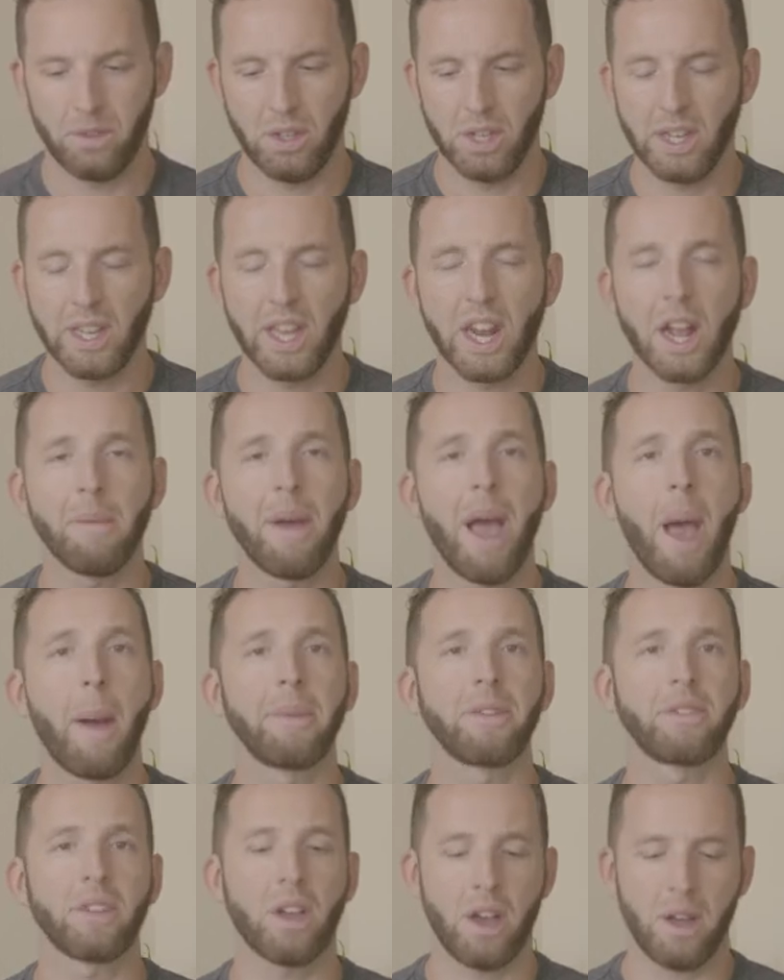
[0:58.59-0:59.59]
You can get on
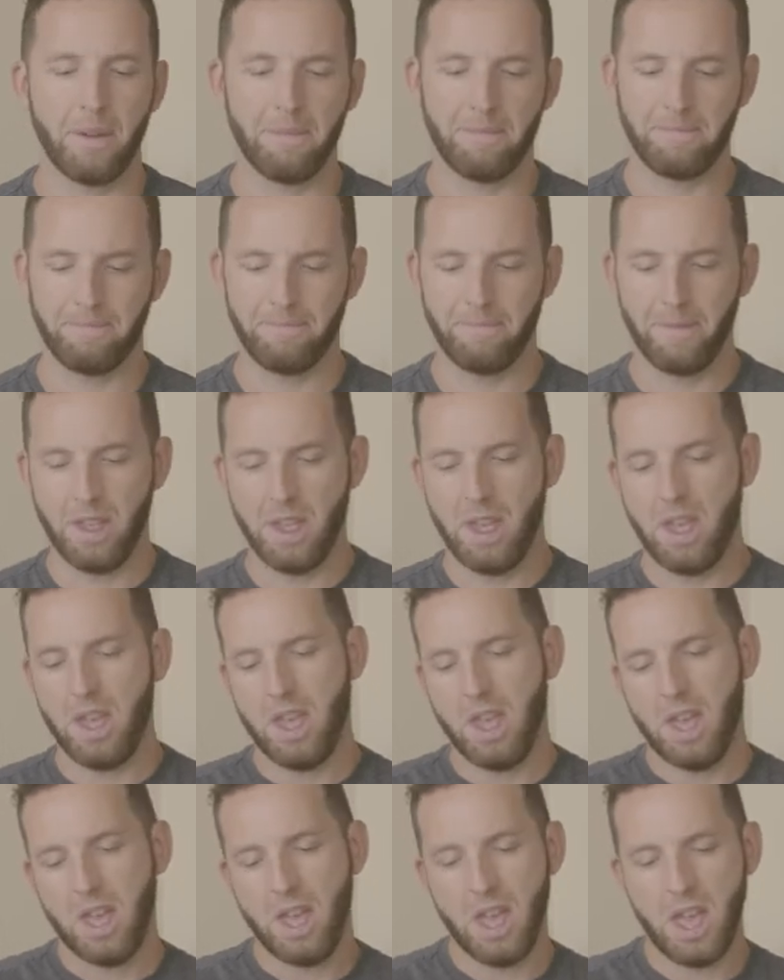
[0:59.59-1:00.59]
Amazon,
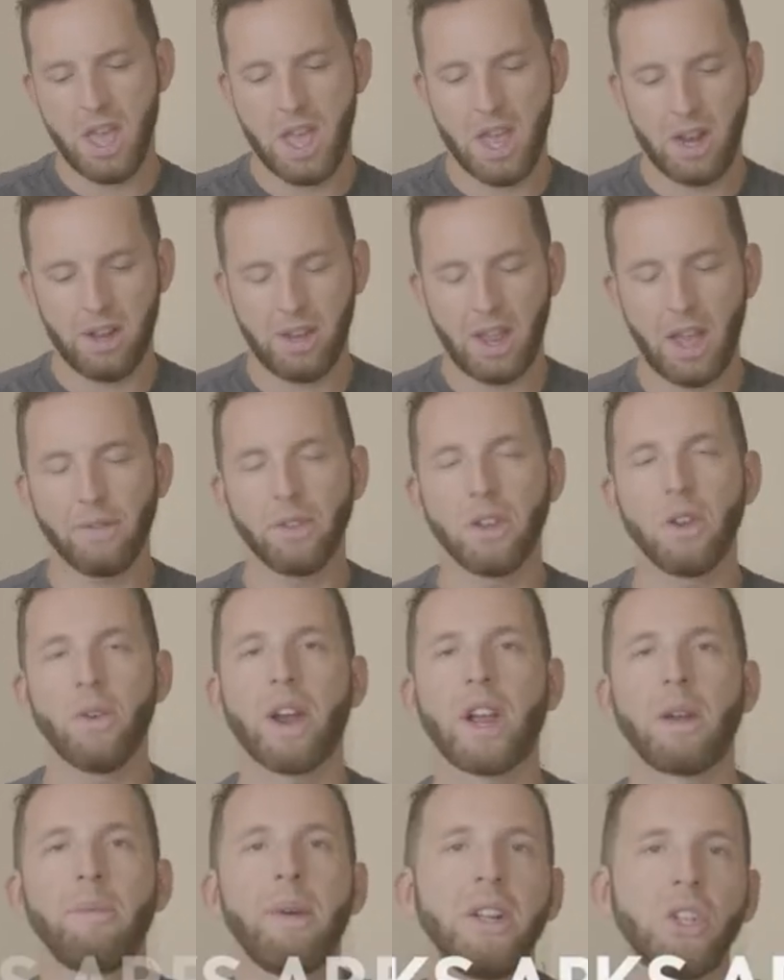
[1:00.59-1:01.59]
and definitely
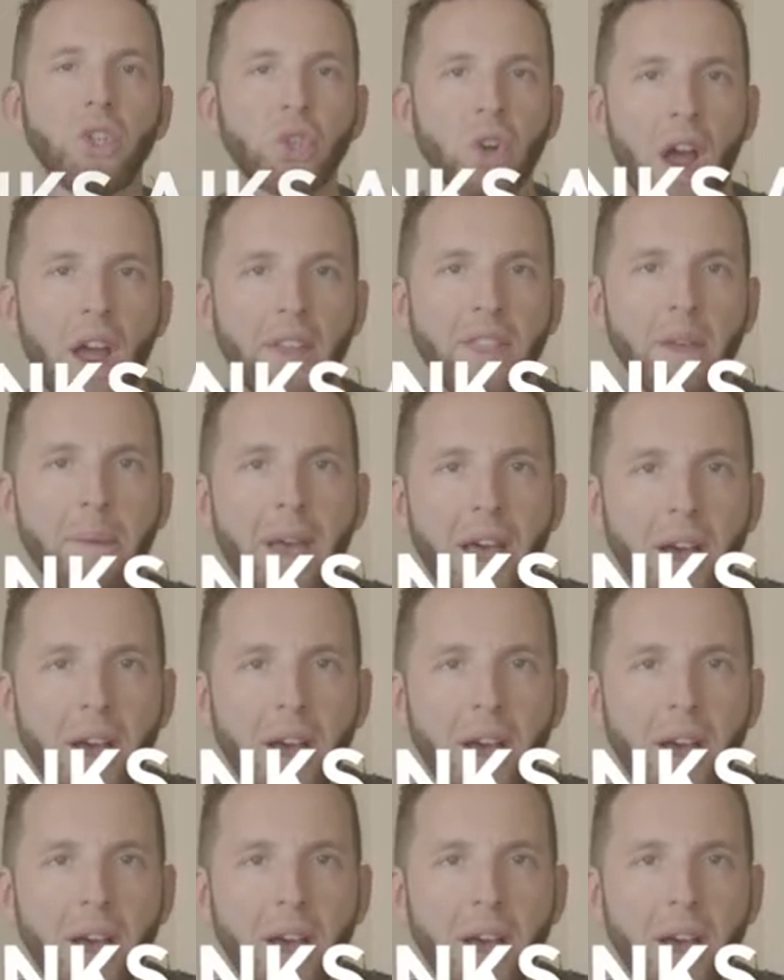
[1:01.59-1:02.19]
recommend trying them